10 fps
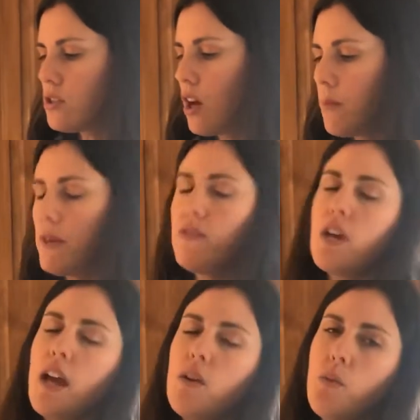If you
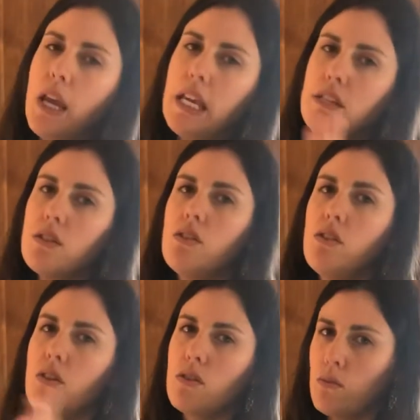kind of wait till
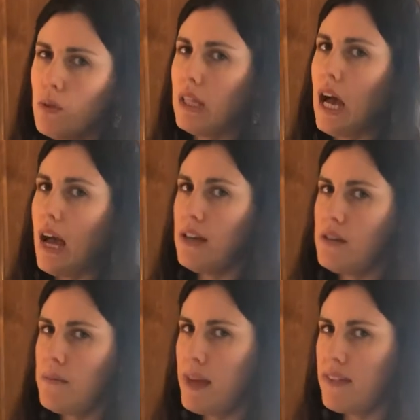they're really high in
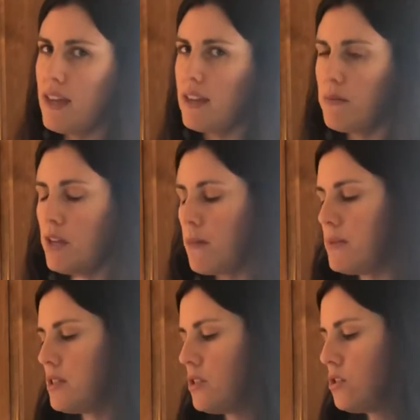demand, they can be up
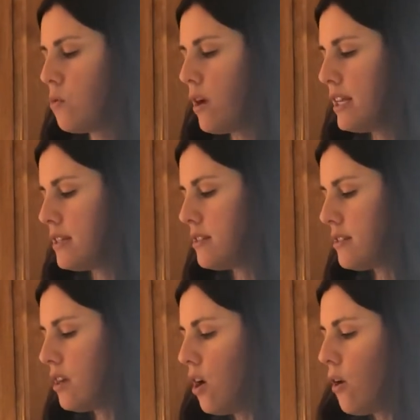into the 20s
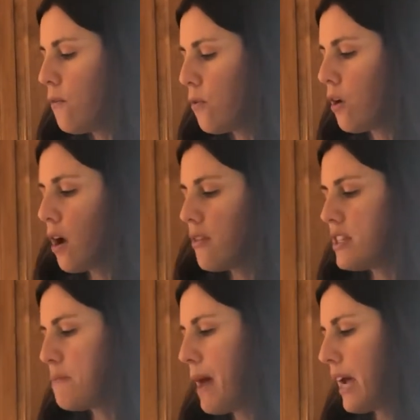for
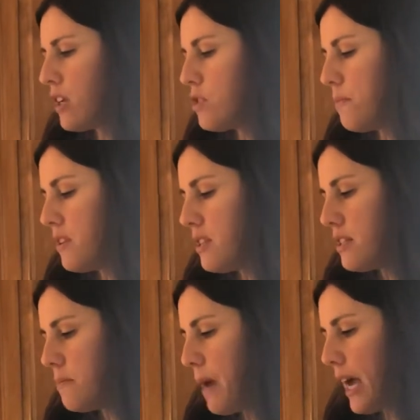this package. But
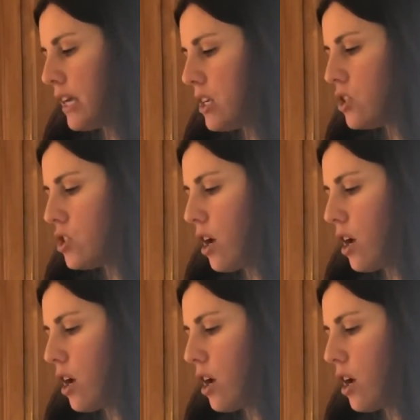this package